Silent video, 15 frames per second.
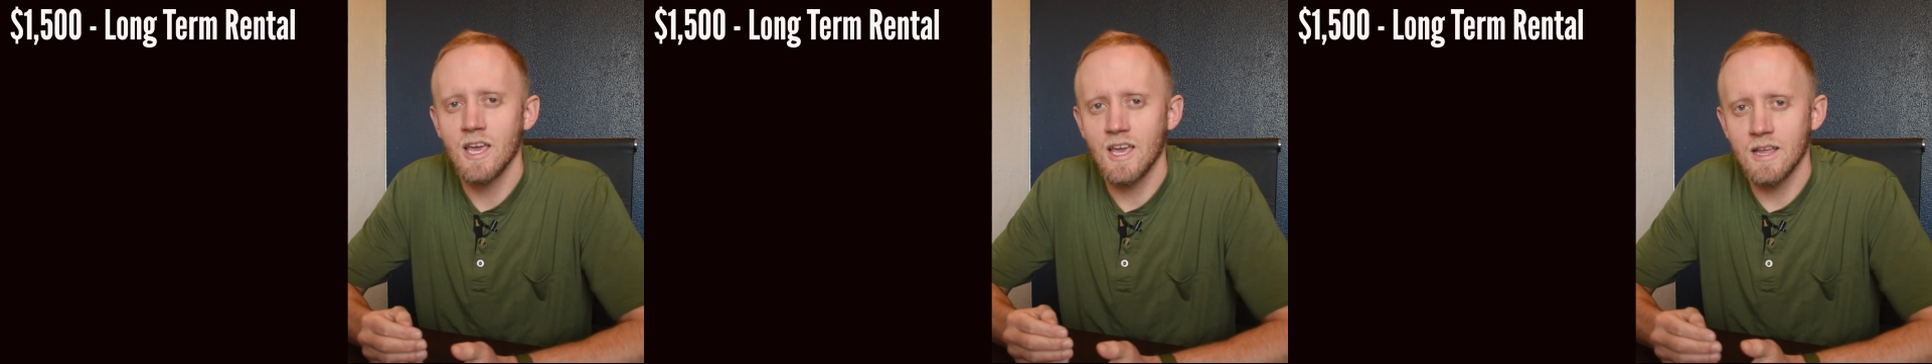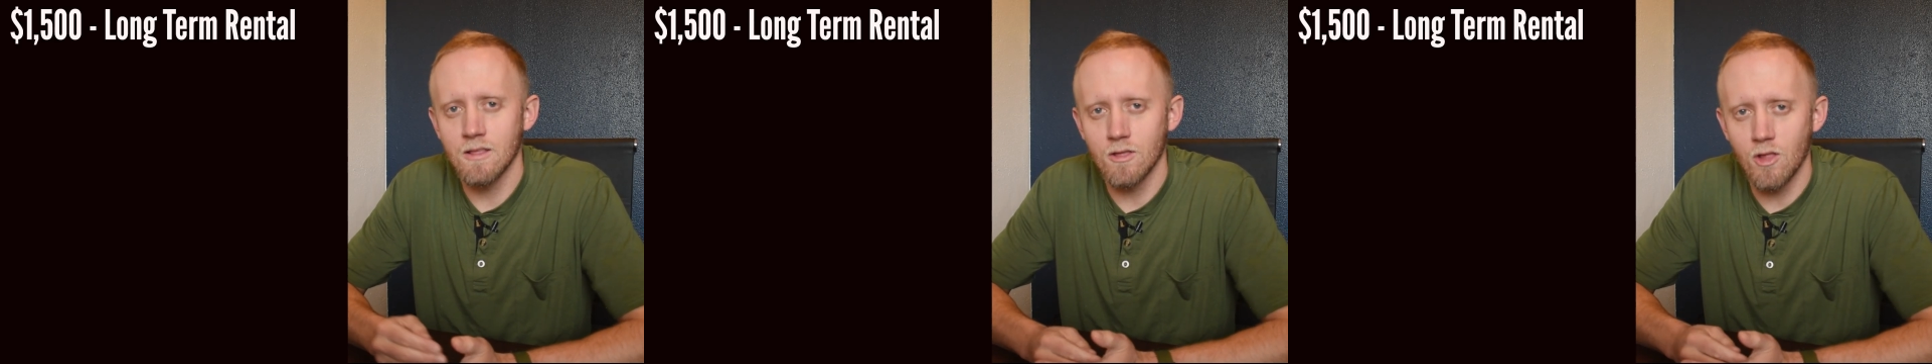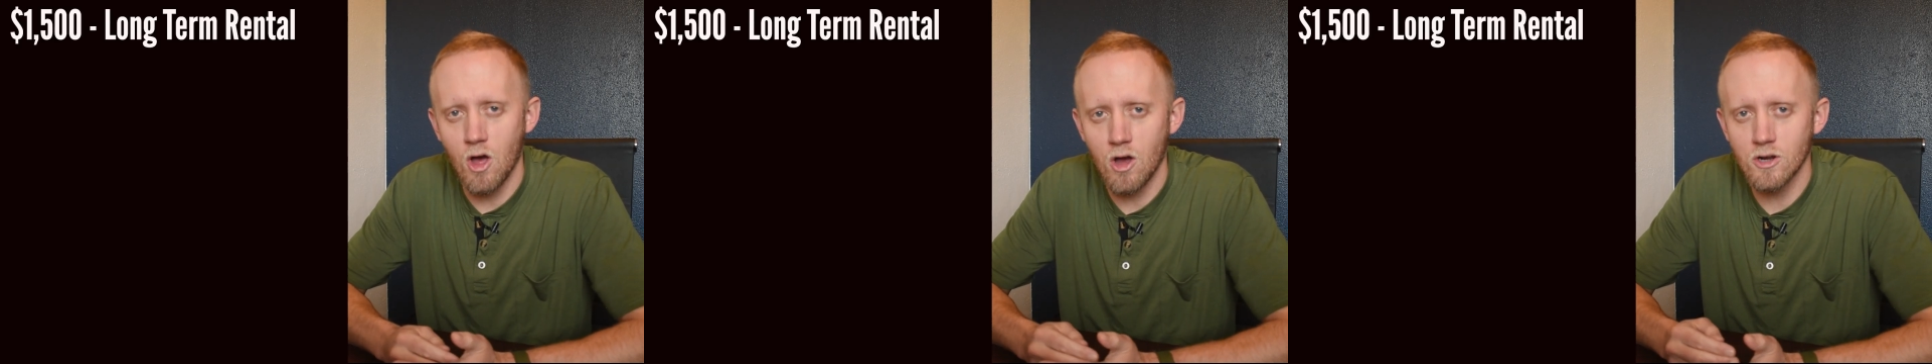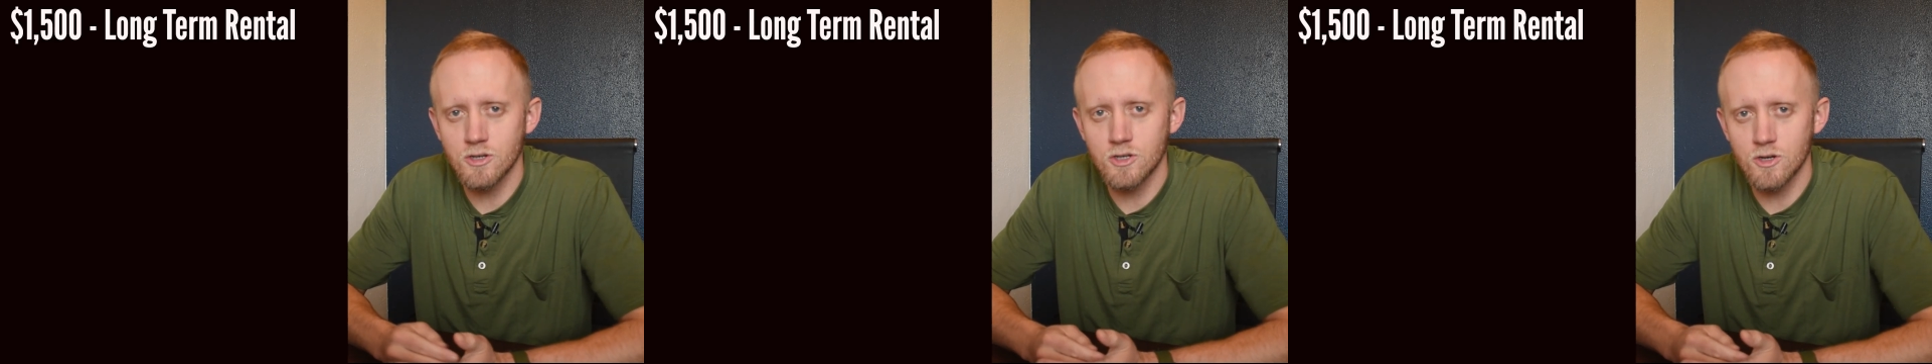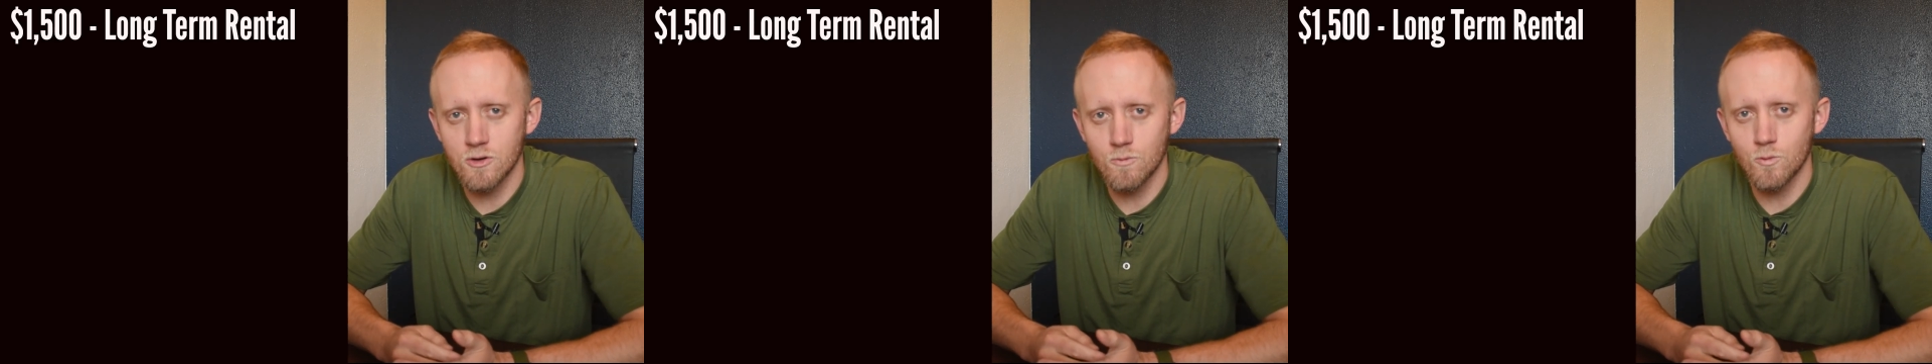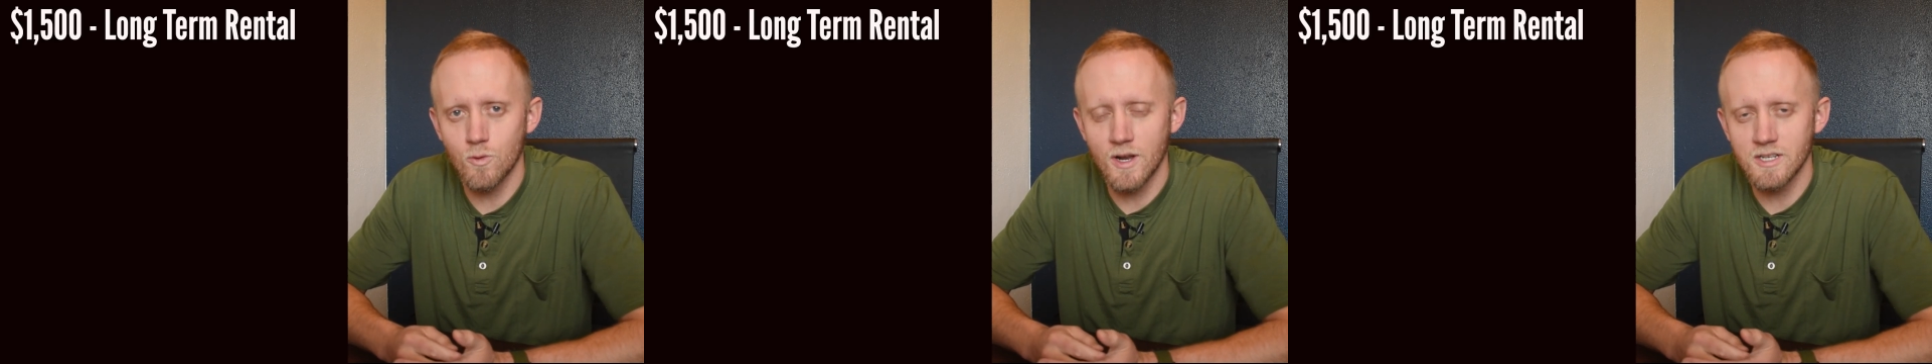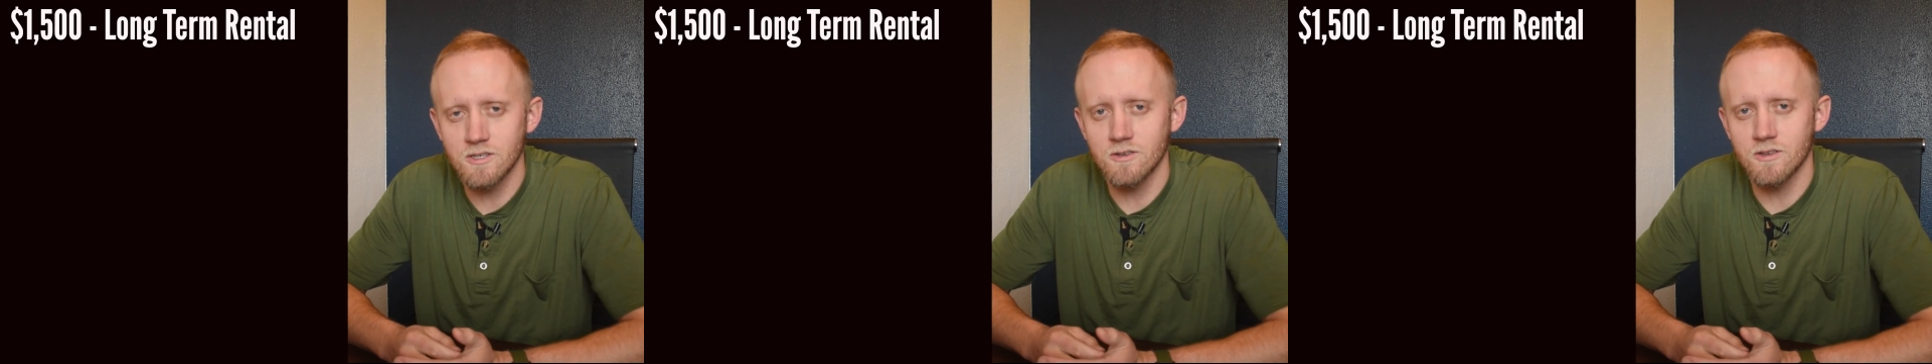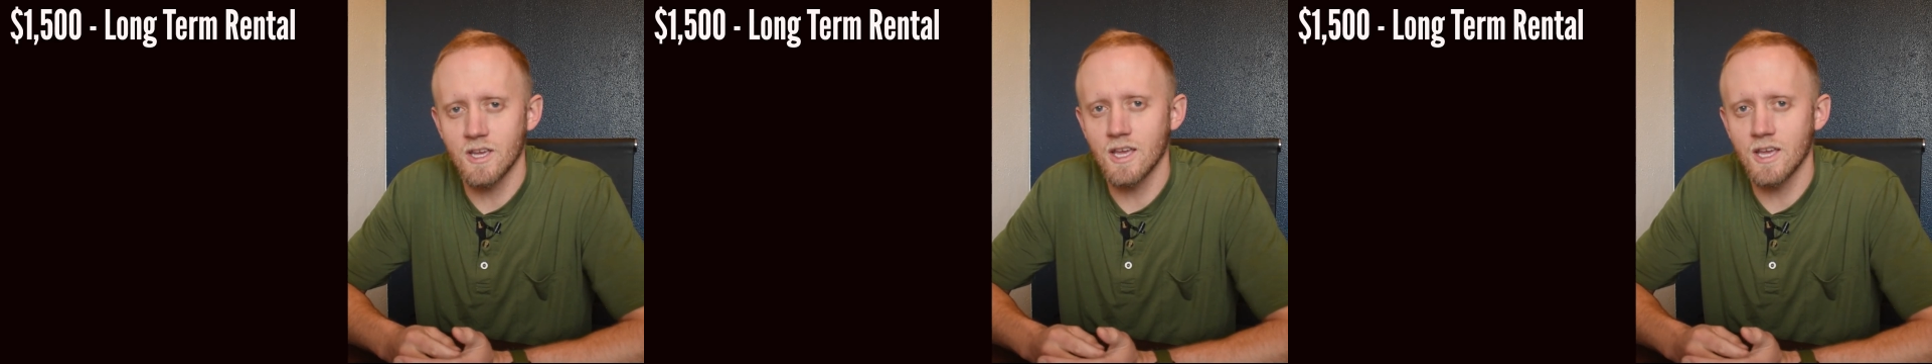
in long-term rental